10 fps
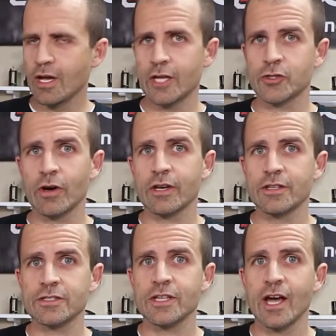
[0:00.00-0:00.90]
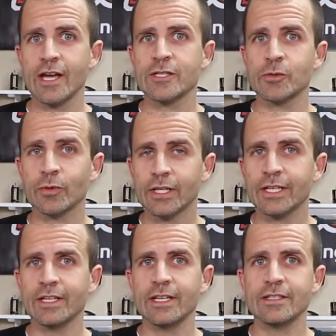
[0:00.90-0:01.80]
A truck of this size
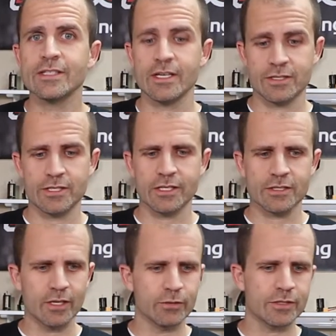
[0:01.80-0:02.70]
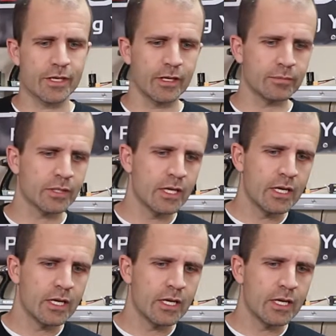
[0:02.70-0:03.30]
really needs a 6-cell setup.